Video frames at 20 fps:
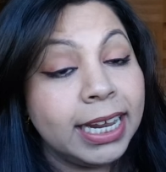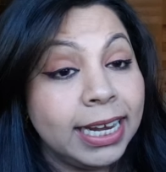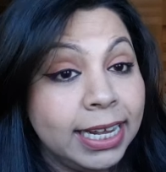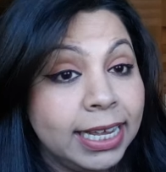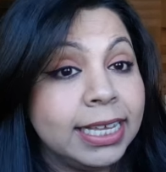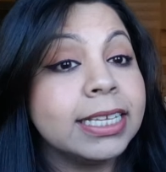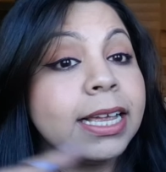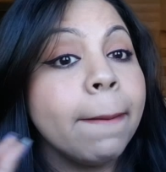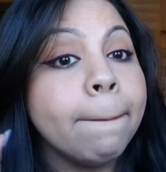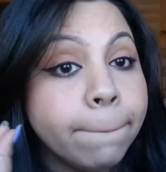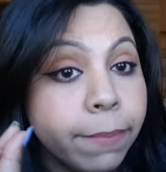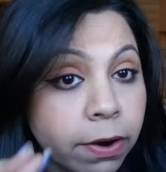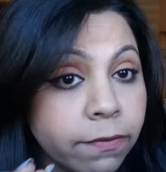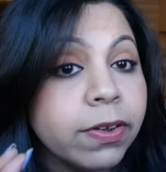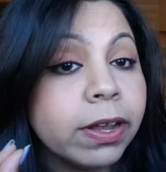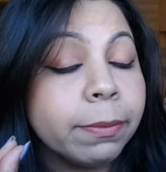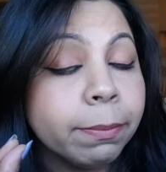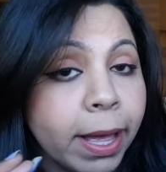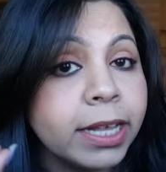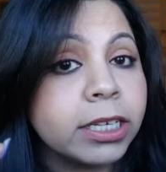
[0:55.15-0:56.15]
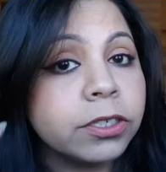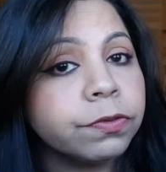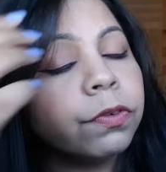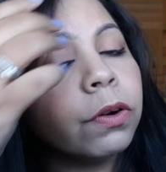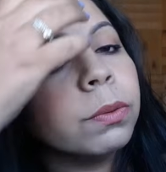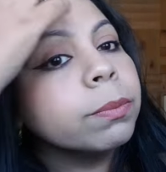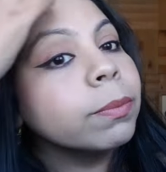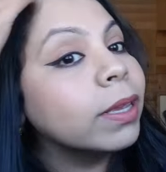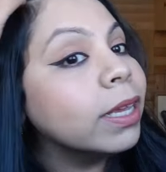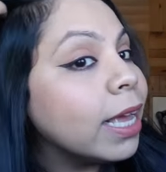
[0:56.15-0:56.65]
it is a perfect match
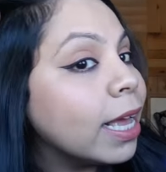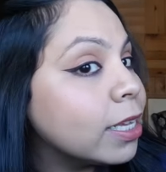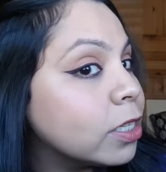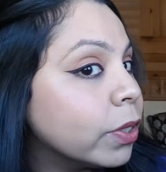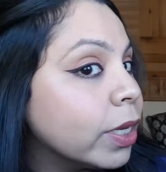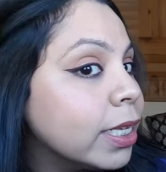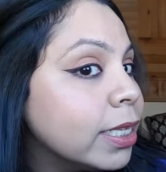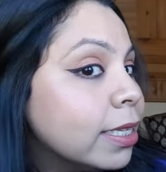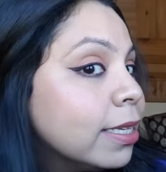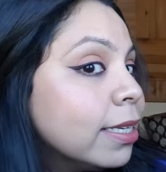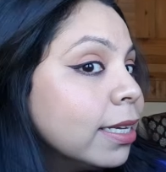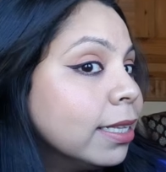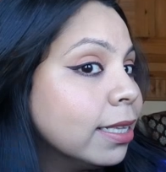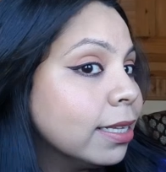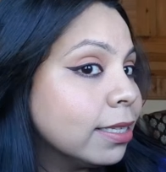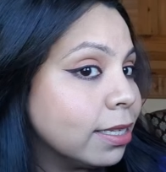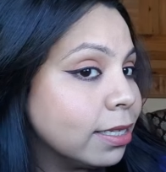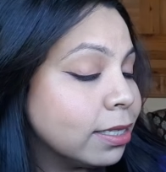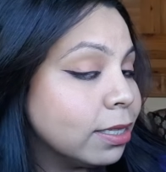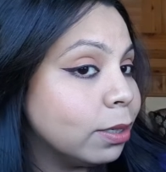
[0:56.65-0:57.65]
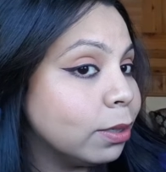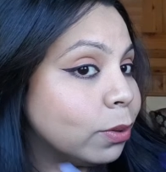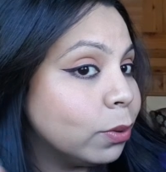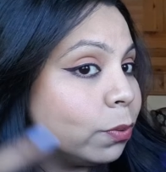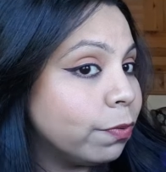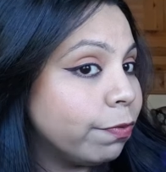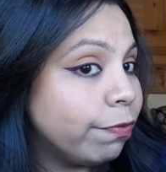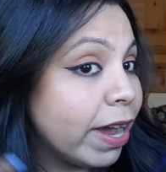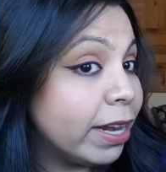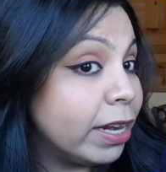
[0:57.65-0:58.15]
for me. As you can see, this is
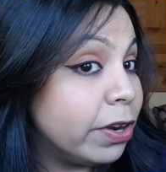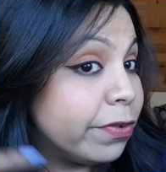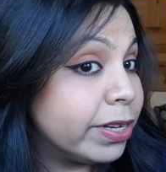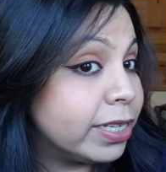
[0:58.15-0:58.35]
the final